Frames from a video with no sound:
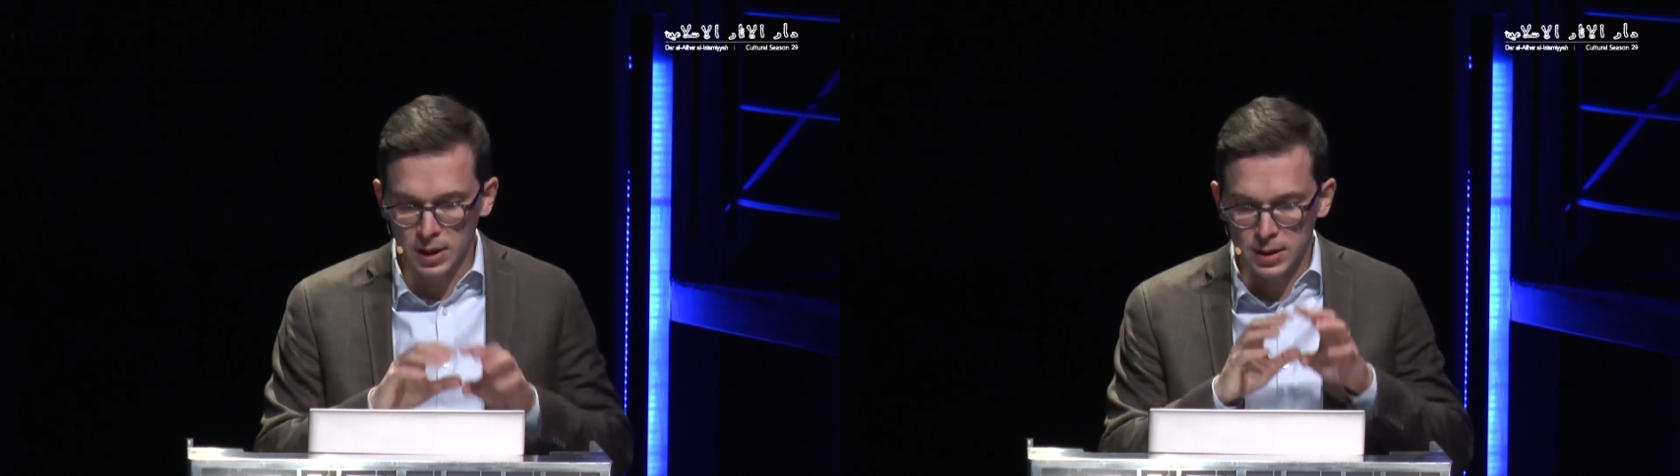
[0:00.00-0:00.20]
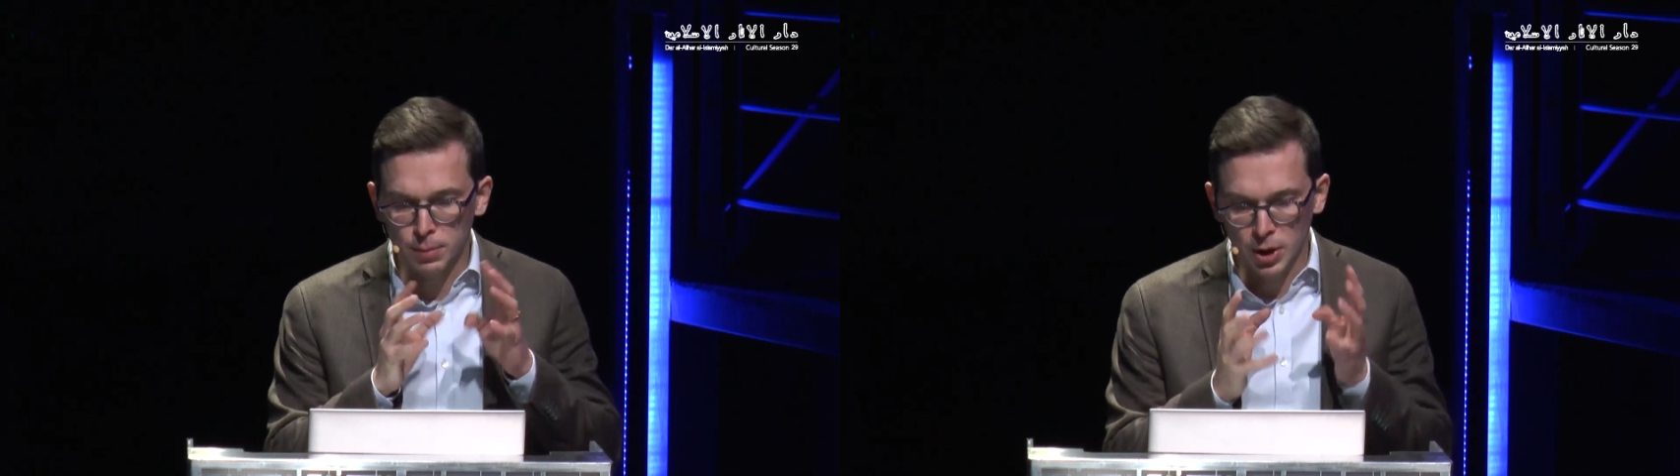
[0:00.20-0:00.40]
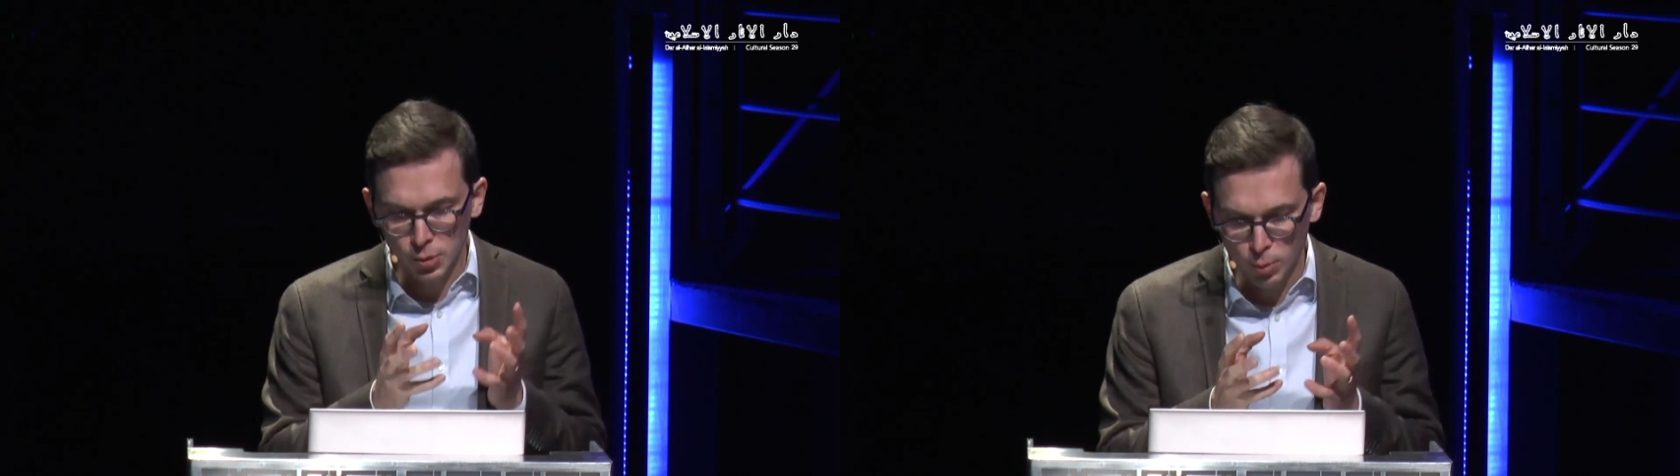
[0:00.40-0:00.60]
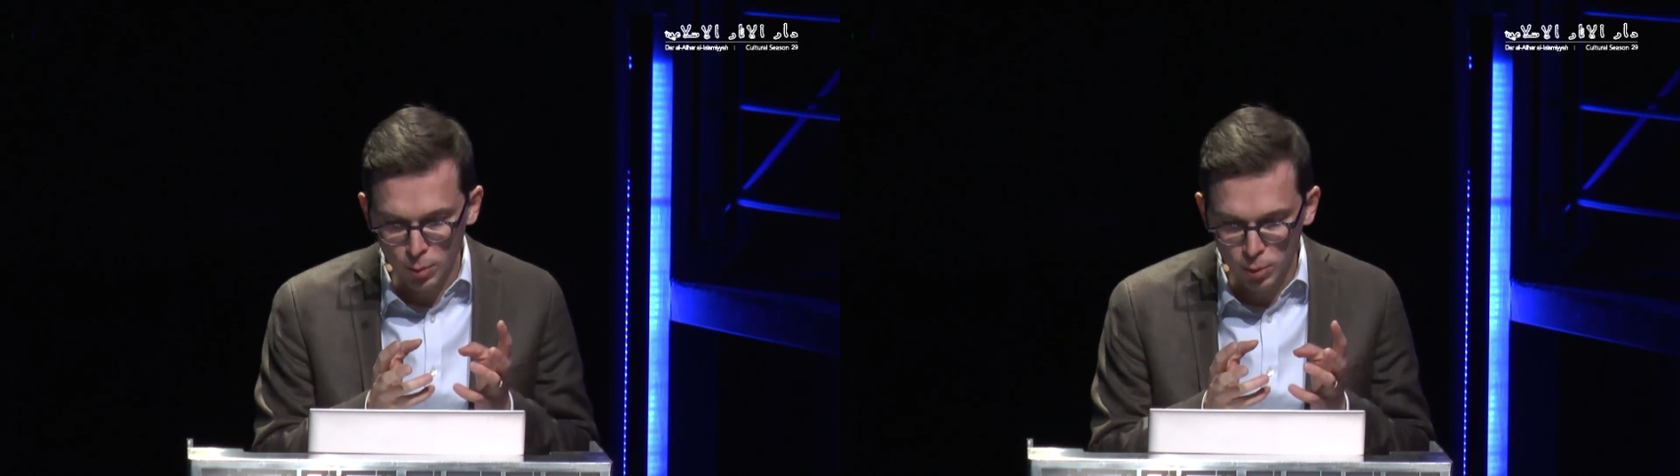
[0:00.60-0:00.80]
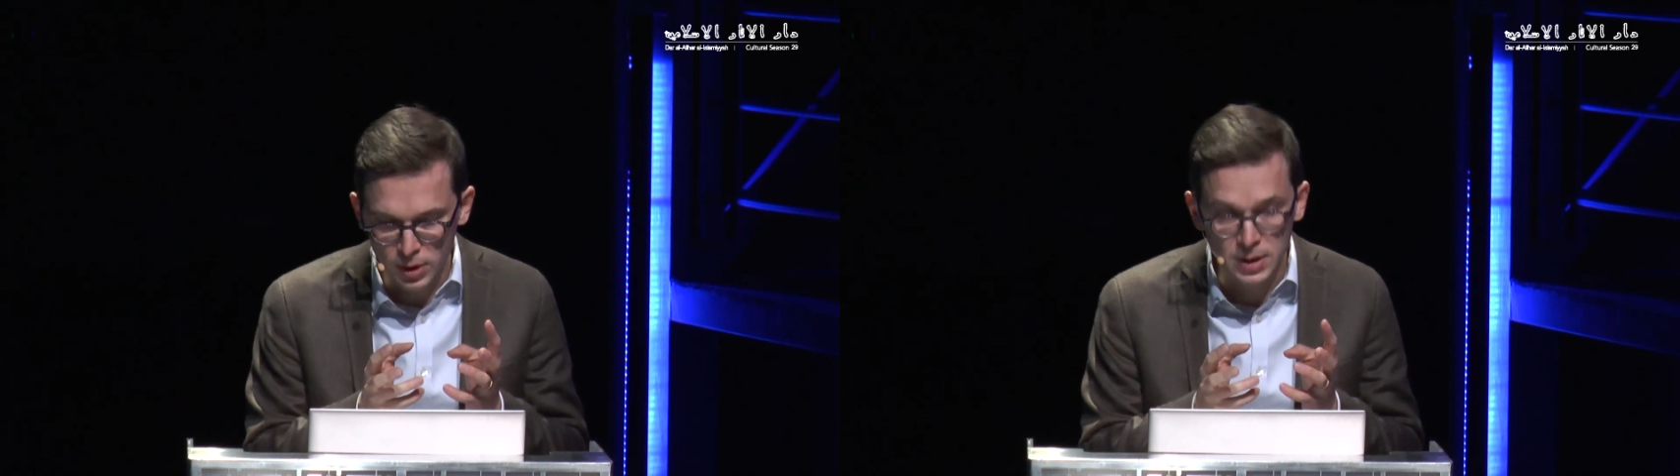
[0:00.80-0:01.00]
is much more
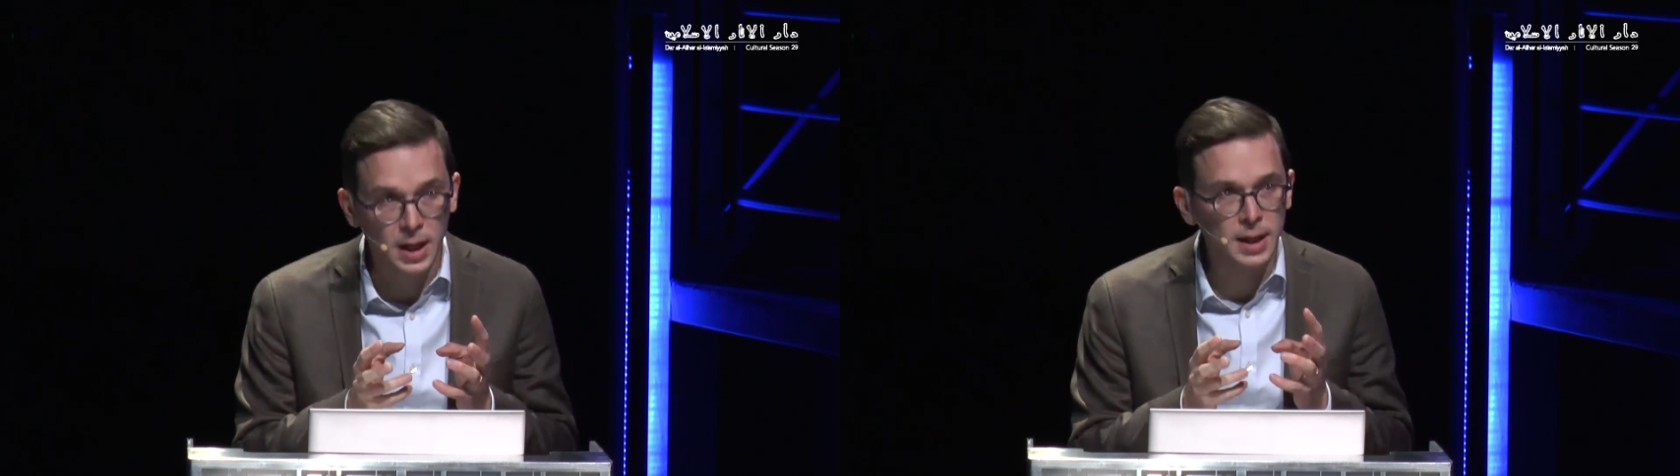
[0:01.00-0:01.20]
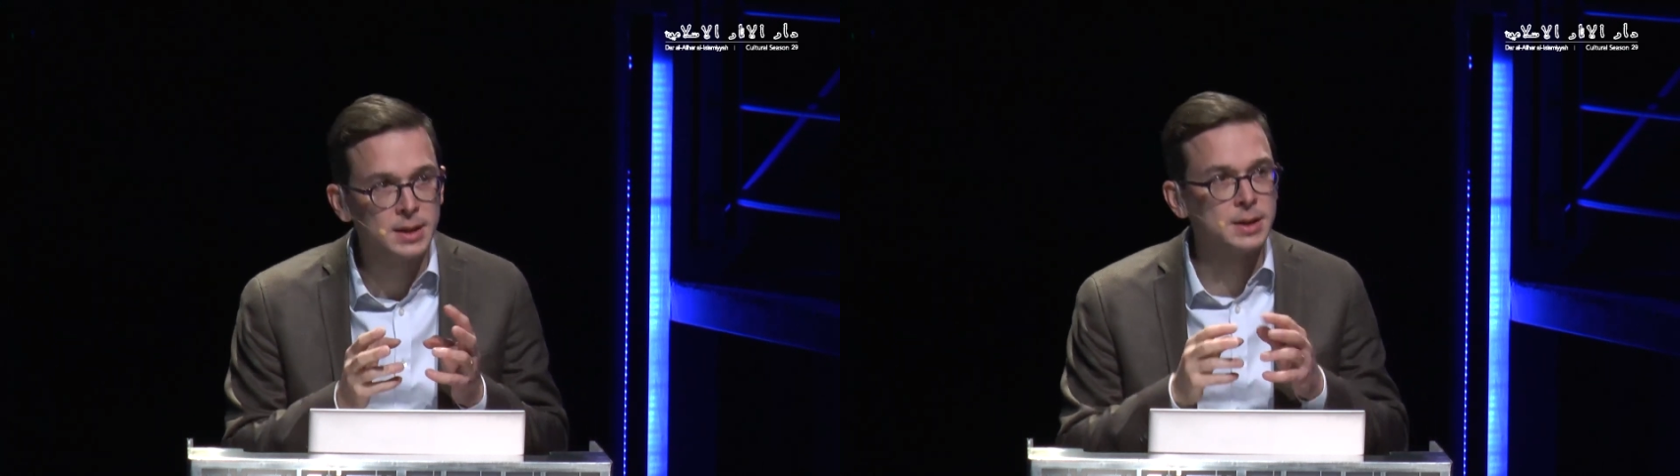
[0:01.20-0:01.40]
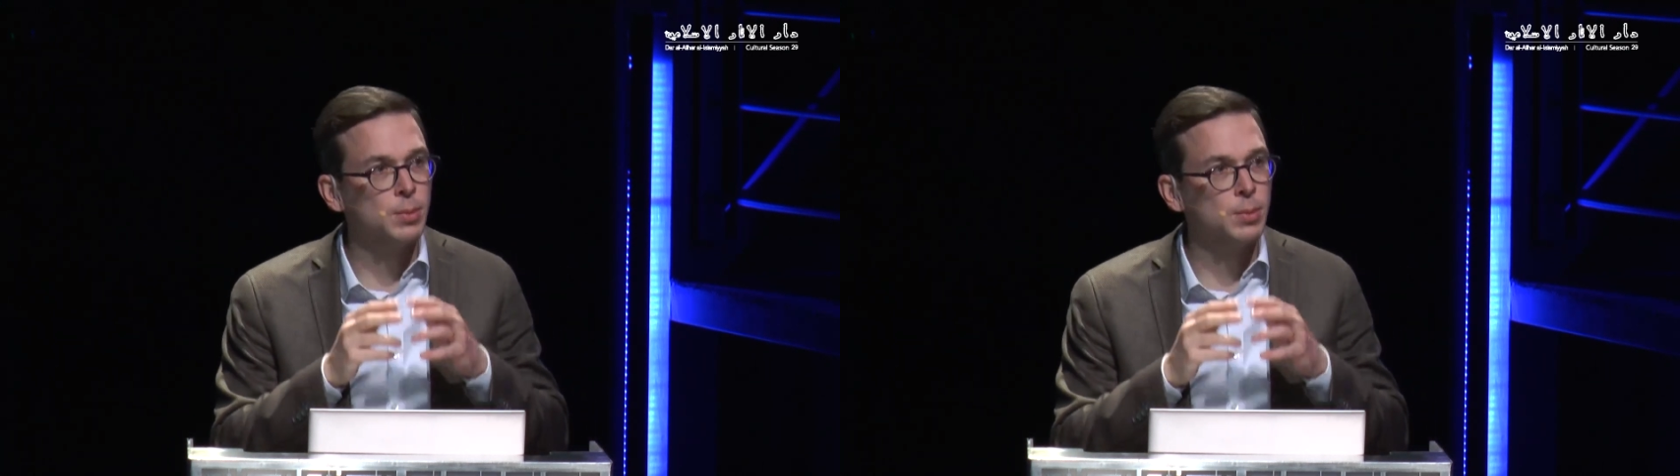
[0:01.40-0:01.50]
precise,